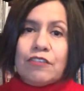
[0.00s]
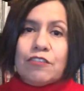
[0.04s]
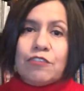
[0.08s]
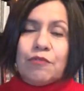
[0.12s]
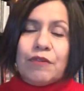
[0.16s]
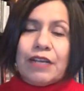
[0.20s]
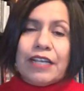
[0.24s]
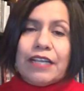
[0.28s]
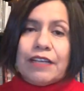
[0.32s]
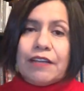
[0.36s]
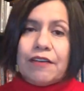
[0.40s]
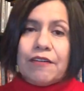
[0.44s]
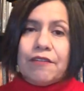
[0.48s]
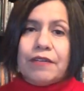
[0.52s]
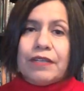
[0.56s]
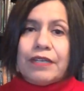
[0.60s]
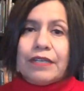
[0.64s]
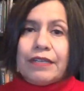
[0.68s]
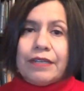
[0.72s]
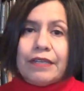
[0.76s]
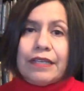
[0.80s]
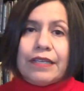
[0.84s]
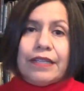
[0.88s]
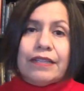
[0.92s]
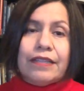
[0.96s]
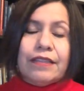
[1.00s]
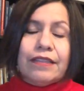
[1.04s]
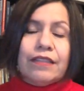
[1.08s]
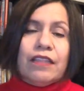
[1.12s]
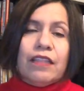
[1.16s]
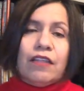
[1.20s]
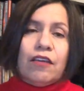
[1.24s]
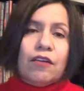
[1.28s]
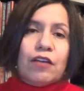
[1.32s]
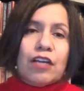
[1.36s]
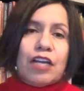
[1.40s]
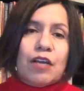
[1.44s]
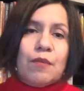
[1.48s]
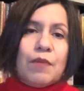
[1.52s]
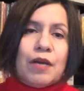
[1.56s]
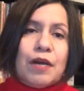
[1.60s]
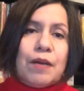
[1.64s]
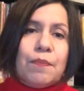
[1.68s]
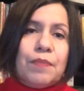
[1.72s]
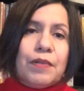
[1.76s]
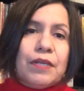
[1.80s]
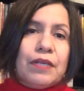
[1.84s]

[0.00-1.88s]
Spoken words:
Tarango, and they'll come up